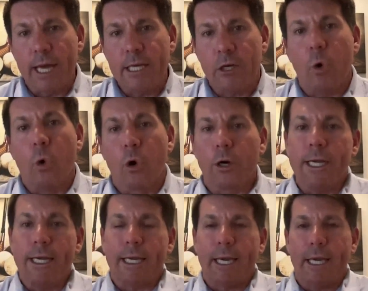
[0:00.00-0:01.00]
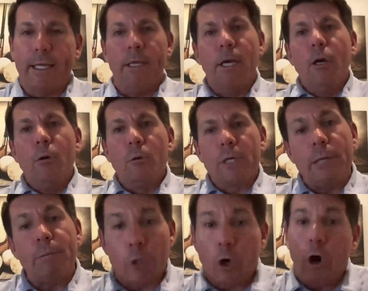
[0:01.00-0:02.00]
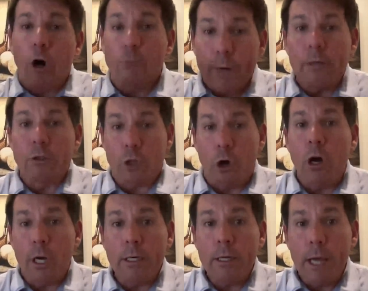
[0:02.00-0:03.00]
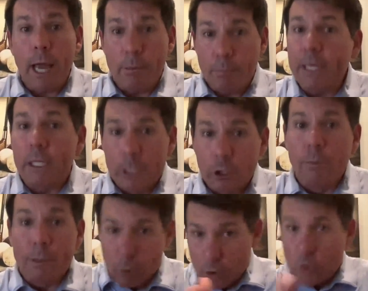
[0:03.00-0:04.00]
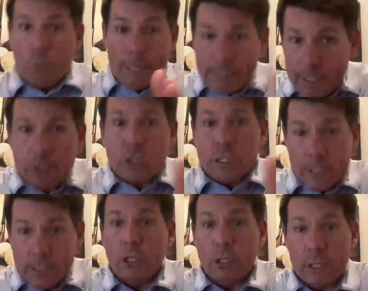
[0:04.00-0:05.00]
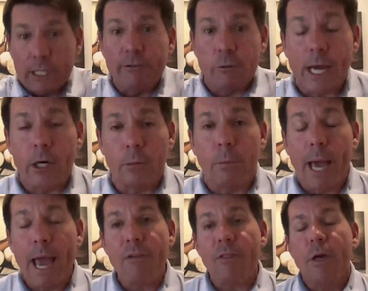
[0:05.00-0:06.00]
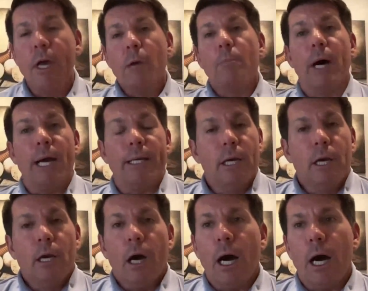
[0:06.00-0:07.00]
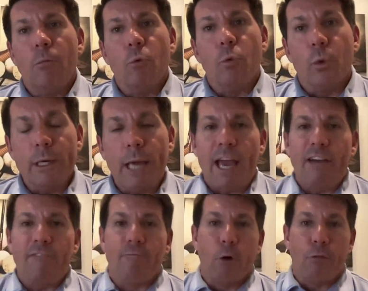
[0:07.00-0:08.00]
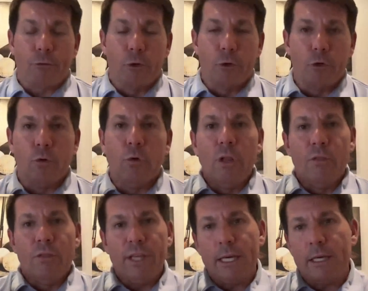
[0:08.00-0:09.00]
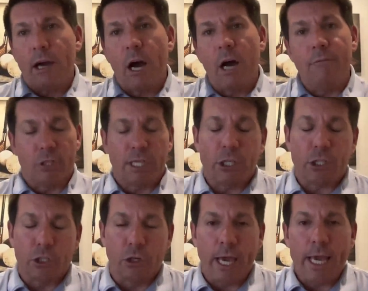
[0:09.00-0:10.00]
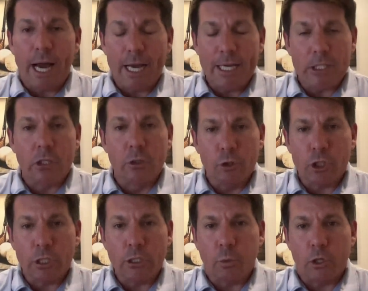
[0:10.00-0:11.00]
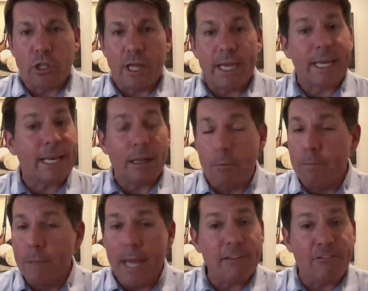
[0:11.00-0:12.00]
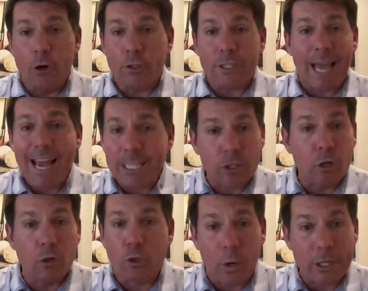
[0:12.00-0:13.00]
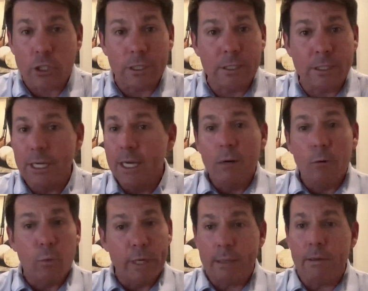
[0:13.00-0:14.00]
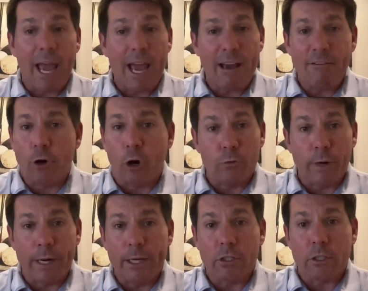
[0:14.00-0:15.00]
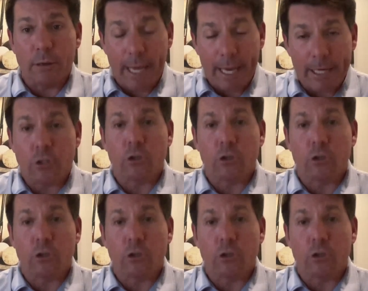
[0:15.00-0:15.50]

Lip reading: would like, or it can keep the guardrails on and be a little bit more directed and just continue to lead them down a path. But we have both through the conversational AI solutions, which many folks ask those questions. We can have guardrails to